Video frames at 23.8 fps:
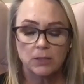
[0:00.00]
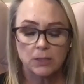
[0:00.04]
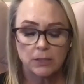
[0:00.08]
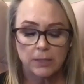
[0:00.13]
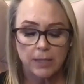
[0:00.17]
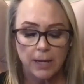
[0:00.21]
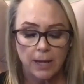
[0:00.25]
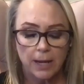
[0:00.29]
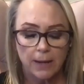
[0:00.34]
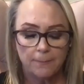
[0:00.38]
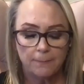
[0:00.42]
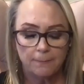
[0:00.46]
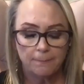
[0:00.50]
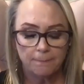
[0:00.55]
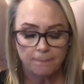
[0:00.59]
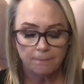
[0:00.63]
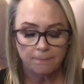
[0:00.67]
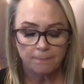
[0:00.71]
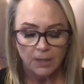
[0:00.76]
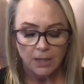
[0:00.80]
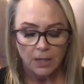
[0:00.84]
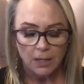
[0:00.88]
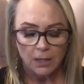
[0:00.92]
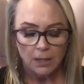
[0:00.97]
name,
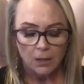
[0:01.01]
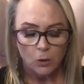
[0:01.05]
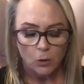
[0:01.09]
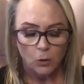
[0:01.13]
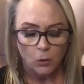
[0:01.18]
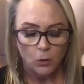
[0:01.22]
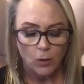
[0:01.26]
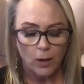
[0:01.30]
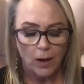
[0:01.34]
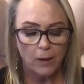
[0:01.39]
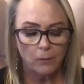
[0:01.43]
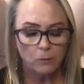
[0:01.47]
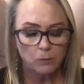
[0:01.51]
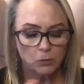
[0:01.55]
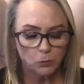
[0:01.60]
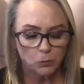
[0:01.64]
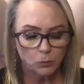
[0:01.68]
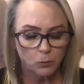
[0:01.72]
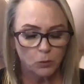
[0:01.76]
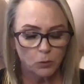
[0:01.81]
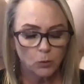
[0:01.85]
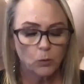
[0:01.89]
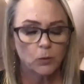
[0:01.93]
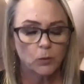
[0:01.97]
who I was
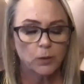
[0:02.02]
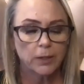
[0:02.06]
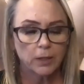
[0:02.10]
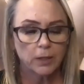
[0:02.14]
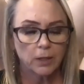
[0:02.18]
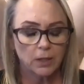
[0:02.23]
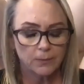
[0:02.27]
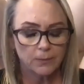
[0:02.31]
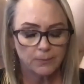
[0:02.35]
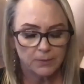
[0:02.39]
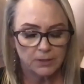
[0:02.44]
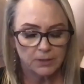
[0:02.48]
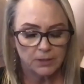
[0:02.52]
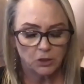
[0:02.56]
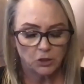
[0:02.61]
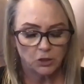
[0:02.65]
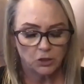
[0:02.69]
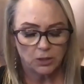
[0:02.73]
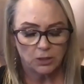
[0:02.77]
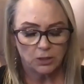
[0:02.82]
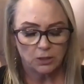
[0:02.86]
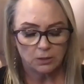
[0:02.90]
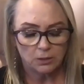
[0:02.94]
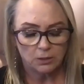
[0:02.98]
recruiting on a
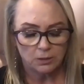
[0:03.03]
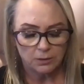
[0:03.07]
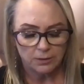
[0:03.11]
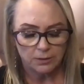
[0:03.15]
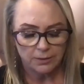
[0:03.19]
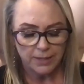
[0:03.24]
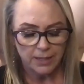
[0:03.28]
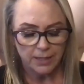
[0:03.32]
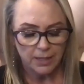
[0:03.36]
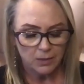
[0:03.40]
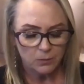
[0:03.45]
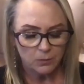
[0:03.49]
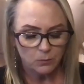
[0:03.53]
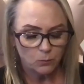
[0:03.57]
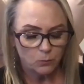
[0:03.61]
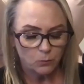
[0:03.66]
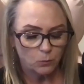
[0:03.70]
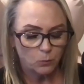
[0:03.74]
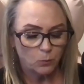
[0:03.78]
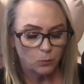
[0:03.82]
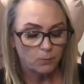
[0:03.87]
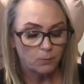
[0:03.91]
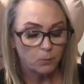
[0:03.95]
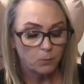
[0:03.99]
position that
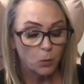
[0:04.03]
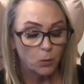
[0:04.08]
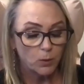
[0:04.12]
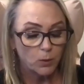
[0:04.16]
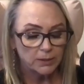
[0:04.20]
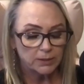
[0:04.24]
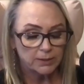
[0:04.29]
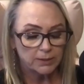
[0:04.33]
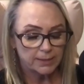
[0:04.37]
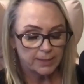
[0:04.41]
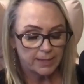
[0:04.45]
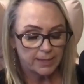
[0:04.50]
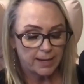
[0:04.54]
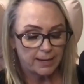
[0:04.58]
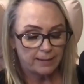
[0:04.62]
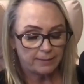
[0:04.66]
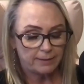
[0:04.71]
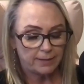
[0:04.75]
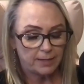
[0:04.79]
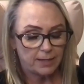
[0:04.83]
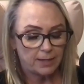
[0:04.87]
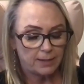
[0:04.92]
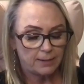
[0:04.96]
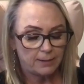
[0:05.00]
reported to
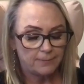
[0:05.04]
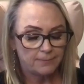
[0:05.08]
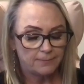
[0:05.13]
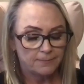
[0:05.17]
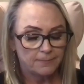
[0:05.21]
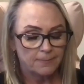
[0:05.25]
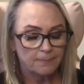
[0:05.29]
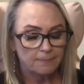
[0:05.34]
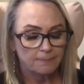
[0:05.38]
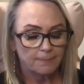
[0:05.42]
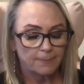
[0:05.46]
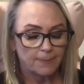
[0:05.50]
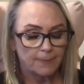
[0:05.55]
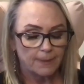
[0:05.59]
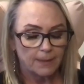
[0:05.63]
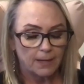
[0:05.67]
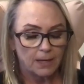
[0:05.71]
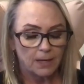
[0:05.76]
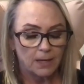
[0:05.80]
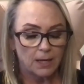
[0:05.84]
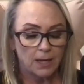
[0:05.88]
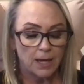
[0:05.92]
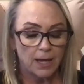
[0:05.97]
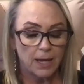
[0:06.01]
Cathy.
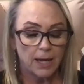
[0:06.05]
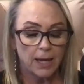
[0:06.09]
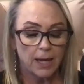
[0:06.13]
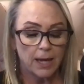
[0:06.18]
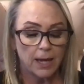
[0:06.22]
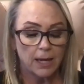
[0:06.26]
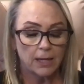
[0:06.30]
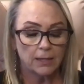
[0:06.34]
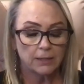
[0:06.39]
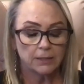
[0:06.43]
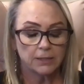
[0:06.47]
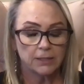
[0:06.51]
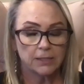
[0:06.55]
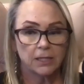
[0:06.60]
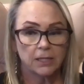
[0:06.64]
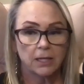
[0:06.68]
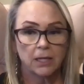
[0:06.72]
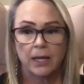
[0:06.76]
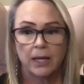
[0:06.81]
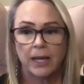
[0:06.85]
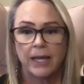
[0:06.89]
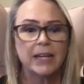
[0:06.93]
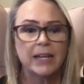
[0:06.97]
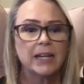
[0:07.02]
And
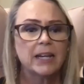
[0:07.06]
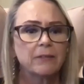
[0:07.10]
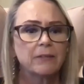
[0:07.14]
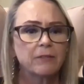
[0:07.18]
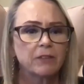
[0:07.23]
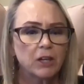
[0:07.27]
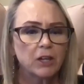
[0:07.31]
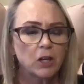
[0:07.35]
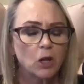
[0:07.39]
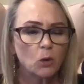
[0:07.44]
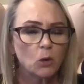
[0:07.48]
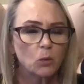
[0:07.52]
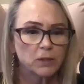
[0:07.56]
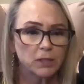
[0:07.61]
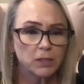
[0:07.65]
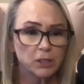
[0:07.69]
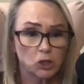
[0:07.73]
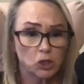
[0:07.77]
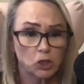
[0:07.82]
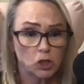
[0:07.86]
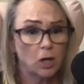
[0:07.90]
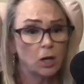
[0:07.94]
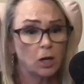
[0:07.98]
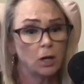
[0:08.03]
he didn't even know what the
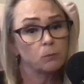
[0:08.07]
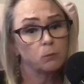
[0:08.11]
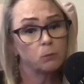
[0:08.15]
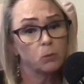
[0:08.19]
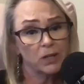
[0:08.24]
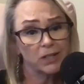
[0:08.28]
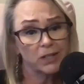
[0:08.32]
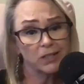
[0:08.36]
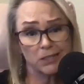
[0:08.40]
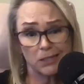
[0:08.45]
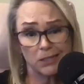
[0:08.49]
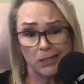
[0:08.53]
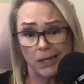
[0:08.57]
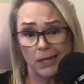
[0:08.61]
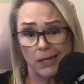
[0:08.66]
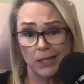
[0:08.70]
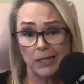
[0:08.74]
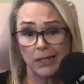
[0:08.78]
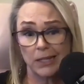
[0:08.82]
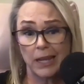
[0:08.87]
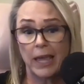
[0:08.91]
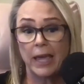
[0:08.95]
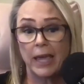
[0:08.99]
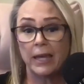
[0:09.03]
job was yet.
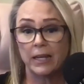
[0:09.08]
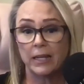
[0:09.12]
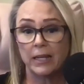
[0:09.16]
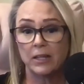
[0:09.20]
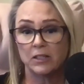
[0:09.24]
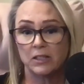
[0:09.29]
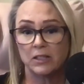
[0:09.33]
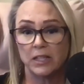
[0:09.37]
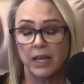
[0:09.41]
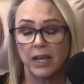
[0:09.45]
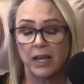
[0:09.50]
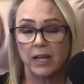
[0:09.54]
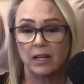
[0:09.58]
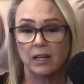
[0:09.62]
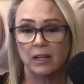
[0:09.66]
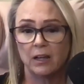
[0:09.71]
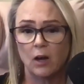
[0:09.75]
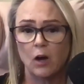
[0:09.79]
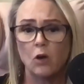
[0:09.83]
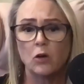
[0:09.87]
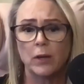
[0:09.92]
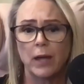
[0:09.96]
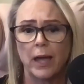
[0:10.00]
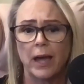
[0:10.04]
And he's like,
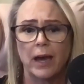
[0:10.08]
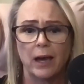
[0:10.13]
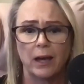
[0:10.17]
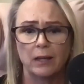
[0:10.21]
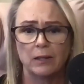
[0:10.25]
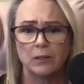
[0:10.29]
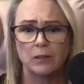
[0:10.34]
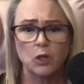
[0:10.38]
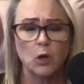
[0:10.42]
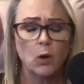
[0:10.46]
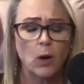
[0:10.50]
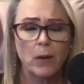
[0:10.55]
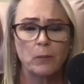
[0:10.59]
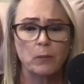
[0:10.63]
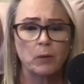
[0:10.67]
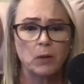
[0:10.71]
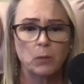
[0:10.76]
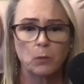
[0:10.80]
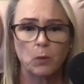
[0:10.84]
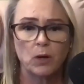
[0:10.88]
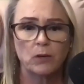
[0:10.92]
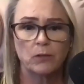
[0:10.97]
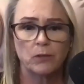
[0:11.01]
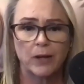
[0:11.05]
oh, yeah, no, I want to
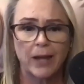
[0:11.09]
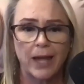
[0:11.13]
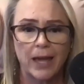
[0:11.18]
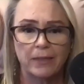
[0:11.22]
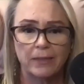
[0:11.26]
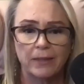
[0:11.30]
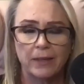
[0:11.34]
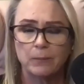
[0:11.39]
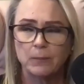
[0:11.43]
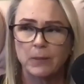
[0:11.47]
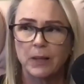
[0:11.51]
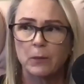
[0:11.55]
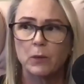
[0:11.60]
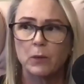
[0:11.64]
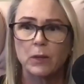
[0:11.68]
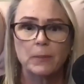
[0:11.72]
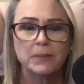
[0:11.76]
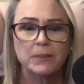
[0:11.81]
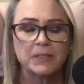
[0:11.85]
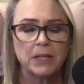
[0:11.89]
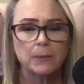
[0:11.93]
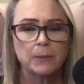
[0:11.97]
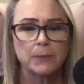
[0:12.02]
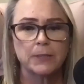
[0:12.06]
work for Cathy. I'm like, well, let me
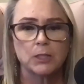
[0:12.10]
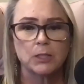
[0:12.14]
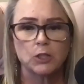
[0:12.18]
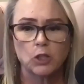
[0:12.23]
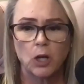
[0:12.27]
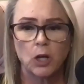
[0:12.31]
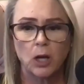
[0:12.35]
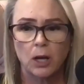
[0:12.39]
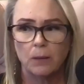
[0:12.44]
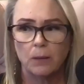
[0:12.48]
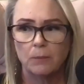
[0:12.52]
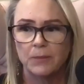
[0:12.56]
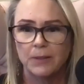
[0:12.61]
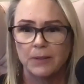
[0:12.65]
tell you about the job.